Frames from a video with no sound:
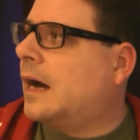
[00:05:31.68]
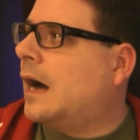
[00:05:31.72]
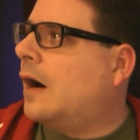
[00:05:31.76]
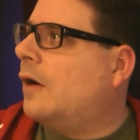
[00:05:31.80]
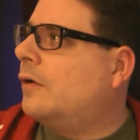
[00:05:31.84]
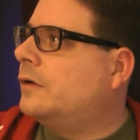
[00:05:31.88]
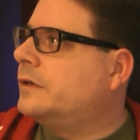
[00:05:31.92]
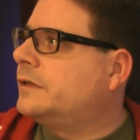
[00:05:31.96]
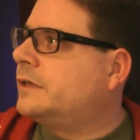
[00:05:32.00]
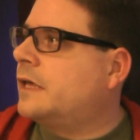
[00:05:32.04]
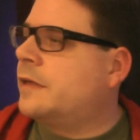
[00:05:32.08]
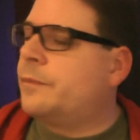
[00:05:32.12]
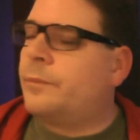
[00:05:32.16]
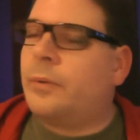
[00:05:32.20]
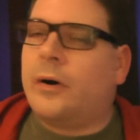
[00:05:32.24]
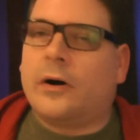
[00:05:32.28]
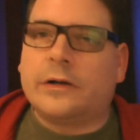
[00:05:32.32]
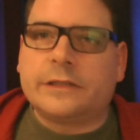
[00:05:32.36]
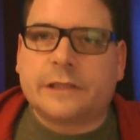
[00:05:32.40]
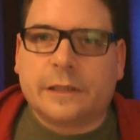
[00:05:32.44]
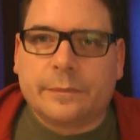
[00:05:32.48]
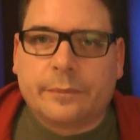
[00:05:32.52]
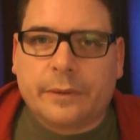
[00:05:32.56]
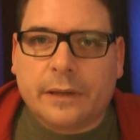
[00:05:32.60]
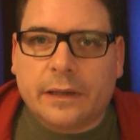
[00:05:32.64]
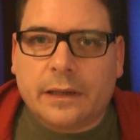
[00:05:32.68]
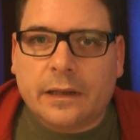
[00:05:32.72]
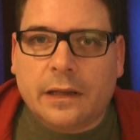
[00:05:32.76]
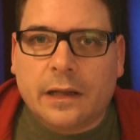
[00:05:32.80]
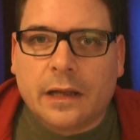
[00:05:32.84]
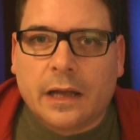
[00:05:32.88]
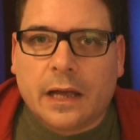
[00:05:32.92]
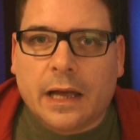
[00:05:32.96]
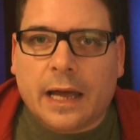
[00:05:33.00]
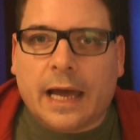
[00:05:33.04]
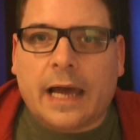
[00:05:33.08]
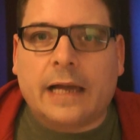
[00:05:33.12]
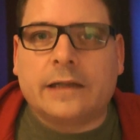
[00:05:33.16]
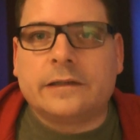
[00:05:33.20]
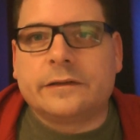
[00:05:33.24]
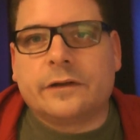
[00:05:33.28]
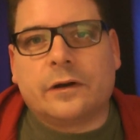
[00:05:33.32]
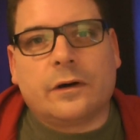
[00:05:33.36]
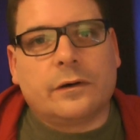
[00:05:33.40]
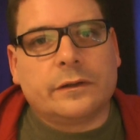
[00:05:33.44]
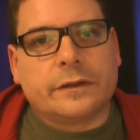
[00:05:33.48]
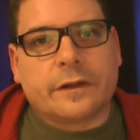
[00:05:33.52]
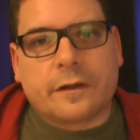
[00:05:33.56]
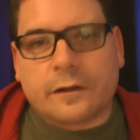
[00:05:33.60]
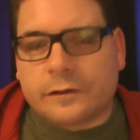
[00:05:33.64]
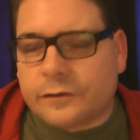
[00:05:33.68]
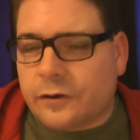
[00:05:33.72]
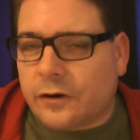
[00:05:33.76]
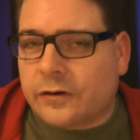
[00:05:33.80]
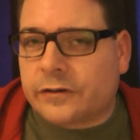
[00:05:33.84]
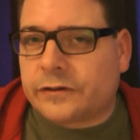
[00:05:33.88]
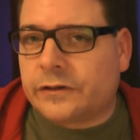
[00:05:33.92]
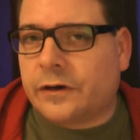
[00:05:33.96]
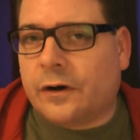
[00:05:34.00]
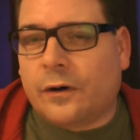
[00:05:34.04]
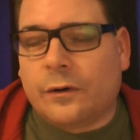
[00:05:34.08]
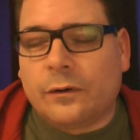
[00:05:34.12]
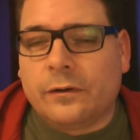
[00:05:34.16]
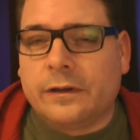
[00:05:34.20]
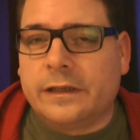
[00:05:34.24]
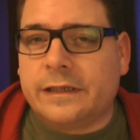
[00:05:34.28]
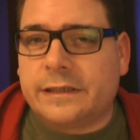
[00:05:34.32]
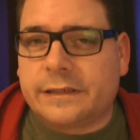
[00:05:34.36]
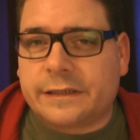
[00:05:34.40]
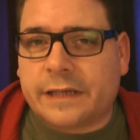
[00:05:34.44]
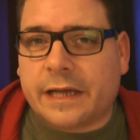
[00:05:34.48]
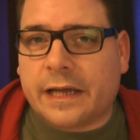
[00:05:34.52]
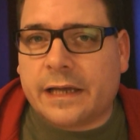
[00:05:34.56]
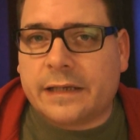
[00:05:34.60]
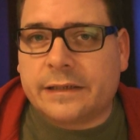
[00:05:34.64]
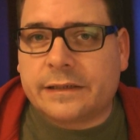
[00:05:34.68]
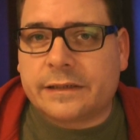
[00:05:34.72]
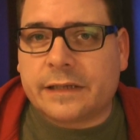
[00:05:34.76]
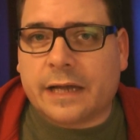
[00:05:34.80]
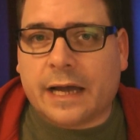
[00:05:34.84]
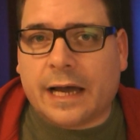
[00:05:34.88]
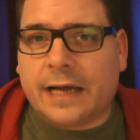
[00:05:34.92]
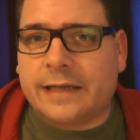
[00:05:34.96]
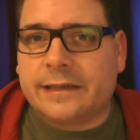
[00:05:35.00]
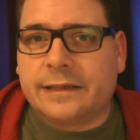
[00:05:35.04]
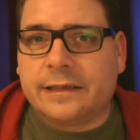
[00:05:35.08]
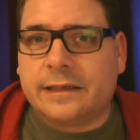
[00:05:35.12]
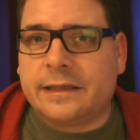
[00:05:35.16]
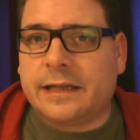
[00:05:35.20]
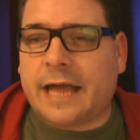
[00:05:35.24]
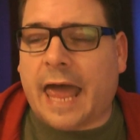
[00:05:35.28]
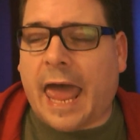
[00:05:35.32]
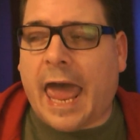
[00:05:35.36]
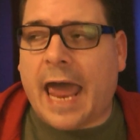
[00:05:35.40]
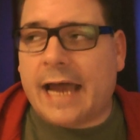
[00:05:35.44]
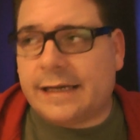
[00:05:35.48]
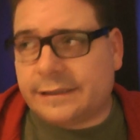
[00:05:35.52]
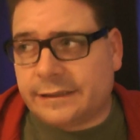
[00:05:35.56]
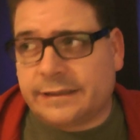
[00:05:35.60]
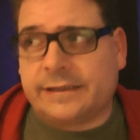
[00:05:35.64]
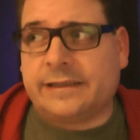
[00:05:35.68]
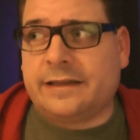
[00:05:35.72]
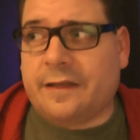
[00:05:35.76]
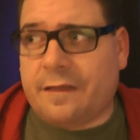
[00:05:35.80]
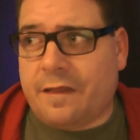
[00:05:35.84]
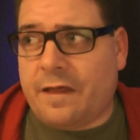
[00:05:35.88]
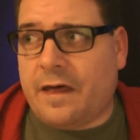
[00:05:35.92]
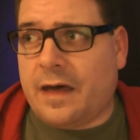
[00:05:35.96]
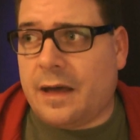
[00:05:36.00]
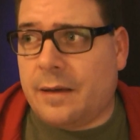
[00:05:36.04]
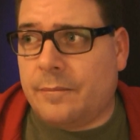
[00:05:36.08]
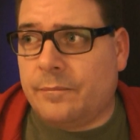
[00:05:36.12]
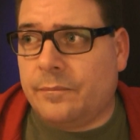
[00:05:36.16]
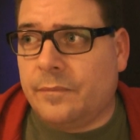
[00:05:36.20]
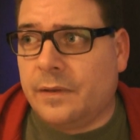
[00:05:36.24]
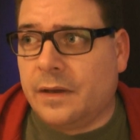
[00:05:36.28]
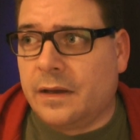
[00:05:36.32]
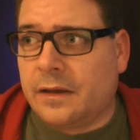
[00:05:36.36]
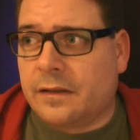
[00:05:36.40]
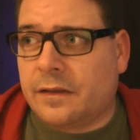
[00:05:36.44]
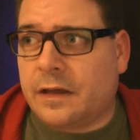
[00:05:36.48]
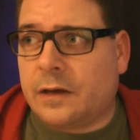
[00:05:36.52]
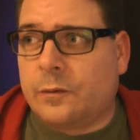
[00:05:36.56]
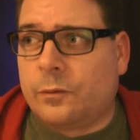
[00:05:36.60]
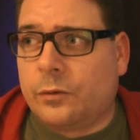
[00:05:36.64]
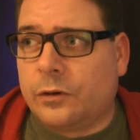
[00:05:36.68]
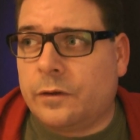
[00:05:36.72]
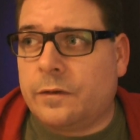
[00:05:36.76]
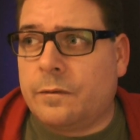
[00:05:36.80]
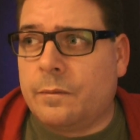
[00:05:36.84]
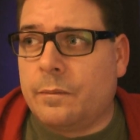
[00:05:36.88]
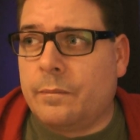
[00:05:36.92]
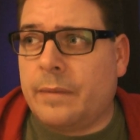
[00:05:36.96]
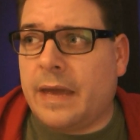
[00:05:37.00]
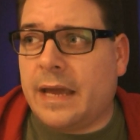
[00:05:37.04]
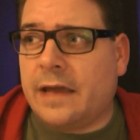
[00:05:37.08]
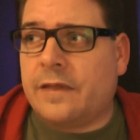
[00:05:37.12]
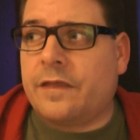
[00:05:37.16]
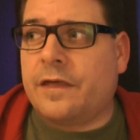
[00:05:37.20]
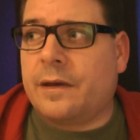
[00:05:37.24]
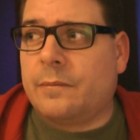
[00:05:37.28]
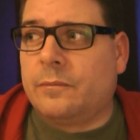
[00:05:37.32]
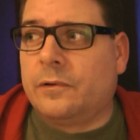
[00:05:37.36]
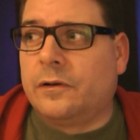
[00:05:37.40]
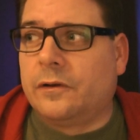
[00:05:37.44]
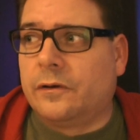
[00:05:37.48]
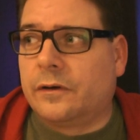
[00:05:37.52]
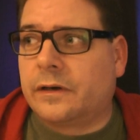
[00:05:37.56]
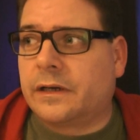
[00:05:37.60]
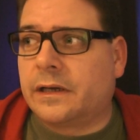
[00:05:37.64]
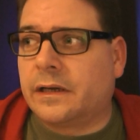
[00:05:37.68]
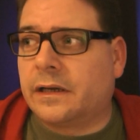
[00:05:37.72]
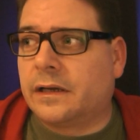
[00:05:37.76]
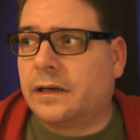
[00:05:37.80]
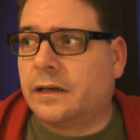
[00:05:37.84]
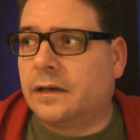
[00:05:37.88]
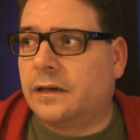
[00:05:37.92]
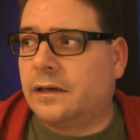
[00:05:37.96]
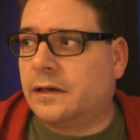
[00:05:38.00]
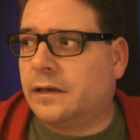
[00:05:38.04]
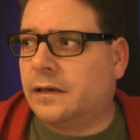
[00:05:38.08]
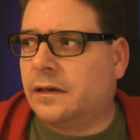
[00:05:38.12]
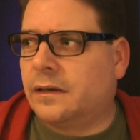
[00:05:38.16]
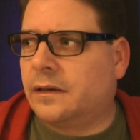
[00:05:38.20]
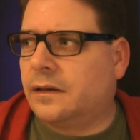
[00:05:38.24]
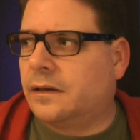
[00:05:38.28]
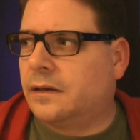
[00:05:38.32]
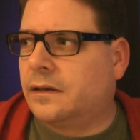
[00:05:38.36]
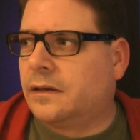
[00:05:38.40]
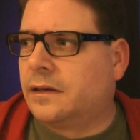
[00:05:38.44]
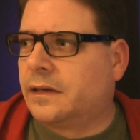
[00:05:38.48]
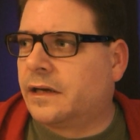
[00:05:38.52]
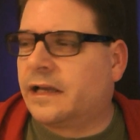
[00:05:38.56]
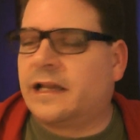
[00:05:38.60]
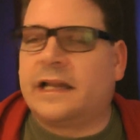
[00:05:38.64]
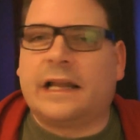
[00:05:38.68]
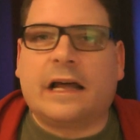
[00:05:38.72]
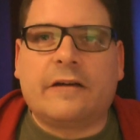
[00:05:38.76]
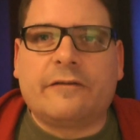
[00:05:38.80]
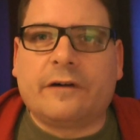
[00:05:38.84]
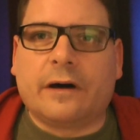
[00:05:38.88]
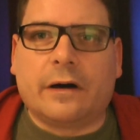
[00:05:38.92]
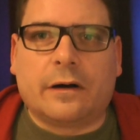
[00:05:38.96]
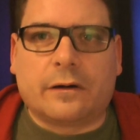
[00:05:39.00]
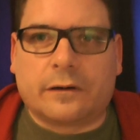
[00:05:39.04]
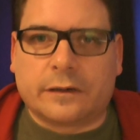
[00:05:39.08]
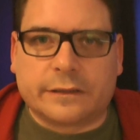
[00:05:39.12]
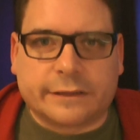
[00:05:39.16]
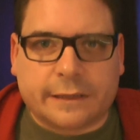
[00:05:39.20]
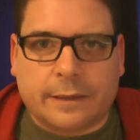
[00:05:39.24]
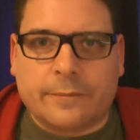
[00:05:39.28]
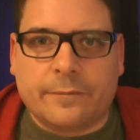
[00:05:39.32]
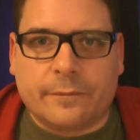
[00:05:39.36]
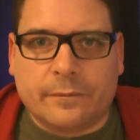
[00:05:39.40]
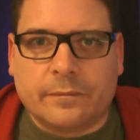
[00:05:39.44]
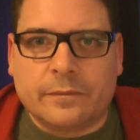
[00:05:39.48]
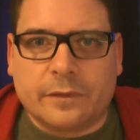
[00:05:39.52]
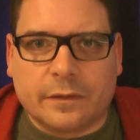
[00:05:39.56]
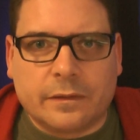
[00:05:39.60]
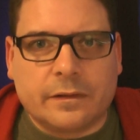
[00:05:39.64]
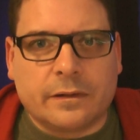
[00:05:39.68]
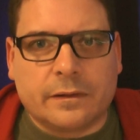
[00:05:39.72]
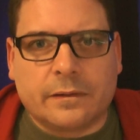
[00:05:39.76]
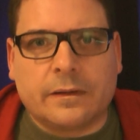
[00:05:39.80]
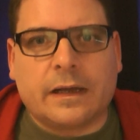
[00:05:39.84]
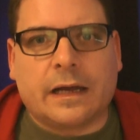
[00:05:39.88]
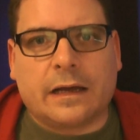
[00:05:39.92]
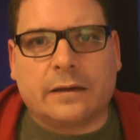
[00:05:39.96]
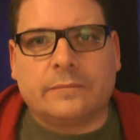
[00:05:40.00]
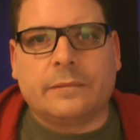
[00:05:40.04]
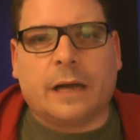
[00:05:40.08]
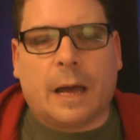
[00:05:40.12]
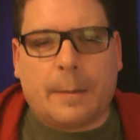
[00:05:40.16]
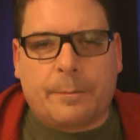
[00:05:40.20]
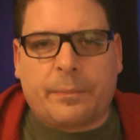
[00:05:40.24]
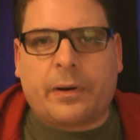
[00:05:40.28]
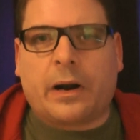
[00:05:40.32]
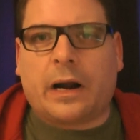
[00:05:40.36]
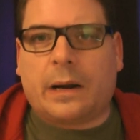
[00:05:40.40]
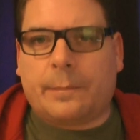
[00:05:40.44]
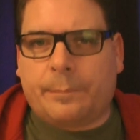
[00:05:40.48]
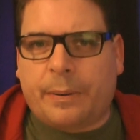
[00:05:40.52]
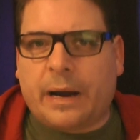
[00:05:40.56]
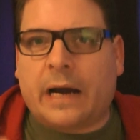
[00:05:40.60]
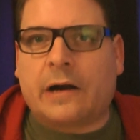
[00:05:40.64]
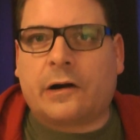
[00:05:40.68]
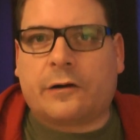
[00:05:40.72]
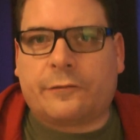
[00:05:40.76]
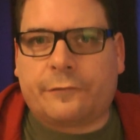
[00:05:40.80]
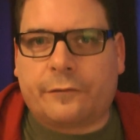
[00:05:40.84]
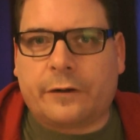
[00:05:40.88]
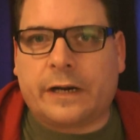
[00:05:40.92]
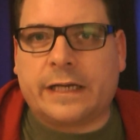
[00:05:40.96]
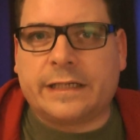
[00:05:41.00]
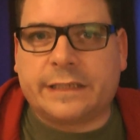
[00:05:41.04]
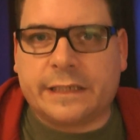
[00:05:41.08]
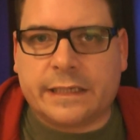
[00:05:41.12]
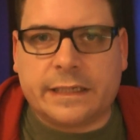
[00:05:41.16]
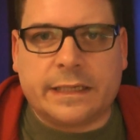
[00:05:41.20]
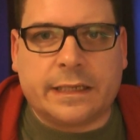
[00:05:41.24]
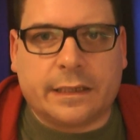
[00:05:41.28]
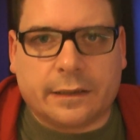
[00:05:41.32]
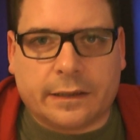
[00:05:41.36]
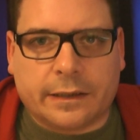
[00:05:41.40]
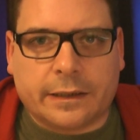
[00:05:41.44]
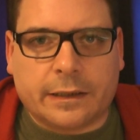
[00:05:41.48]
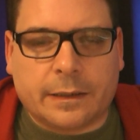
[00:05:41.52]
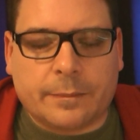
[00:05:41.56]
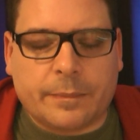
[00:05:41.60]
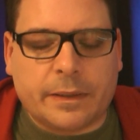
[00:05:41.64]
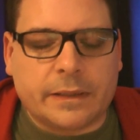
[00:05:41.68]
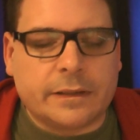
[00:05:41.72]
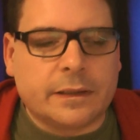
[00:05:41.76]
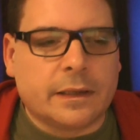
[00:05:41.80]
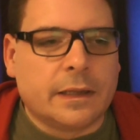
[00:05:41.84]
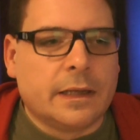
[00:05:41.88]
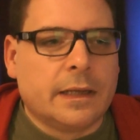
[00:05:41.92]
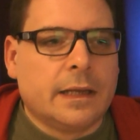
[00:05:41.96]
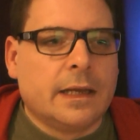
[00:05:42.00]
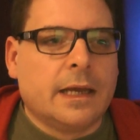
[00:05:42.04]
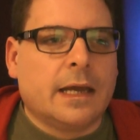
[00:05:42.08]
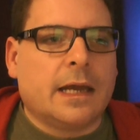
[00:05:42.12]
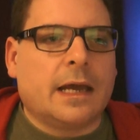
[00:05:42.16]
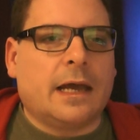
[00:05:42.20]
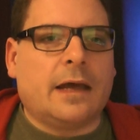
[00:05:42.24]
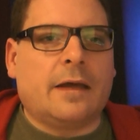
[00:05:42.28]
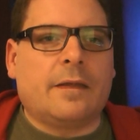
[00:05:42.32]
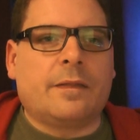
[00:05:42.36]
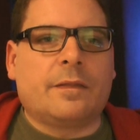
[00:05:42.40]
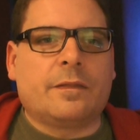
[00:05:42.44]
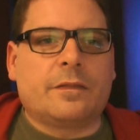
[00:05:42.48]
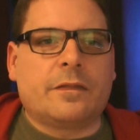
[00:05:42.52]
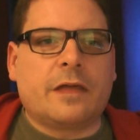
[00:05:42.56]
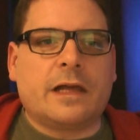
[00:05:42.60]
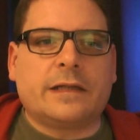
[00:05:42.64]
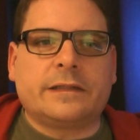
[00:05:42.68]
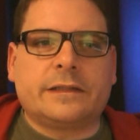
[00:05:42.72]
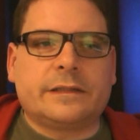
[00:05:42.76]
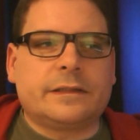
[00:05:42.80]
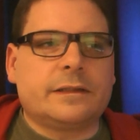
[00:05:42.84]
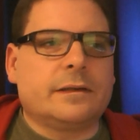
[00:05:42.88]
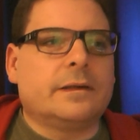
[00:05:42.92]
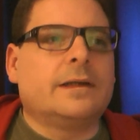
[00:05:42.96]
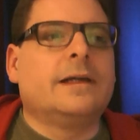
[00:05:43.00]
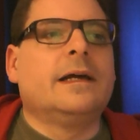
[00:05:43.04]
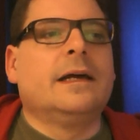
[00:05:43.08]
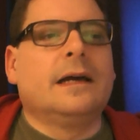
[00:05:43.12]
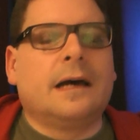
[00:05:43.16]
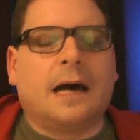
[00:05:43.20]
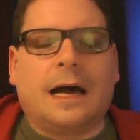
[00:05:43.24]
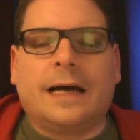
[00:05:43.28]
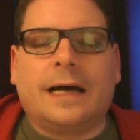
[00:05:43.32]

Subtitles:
how is that possible? And the Doctor only says, I didn't ask them. That would make them look clever or some... I'm paraphrasing here a little bit. And that's...